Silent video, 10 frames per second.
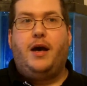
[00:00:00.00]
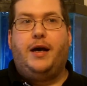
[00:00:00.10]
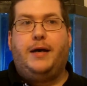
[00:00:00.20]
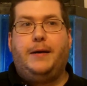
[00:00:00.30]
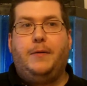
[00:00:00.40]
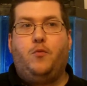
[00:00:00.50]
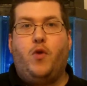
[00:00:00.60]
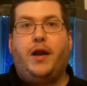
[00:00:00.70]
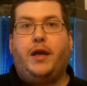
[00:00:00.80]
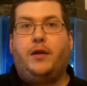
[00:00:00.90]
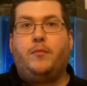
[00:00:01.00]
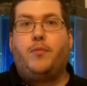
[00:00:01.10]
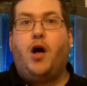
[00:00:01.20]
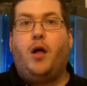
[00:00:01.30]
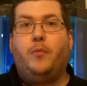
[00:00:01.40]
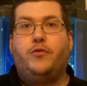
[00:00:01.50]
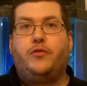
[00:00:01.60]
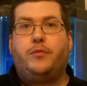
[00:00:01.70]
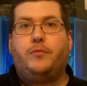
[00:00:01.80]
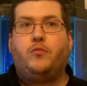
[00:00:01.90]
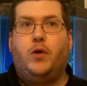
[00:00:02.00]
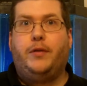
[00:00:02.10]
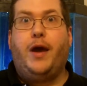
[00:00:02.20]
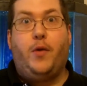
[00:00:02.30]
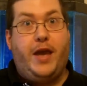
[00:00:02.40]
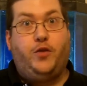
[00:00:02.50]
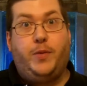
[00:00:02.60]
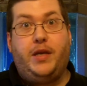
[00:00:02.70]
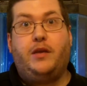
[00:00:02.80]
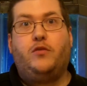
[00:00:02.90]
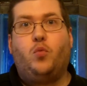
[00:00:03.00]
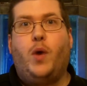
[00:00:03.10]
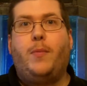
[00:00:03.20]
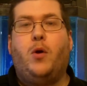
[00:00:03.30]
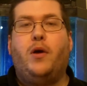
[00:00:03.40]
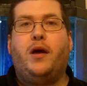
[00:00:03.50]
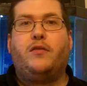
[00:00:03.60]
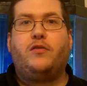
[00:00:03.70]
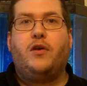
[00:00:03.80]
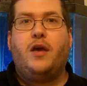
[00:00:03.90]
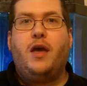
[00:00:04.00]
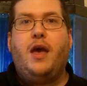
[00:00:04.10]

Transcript: Running Palm's, well, now HP's web OS.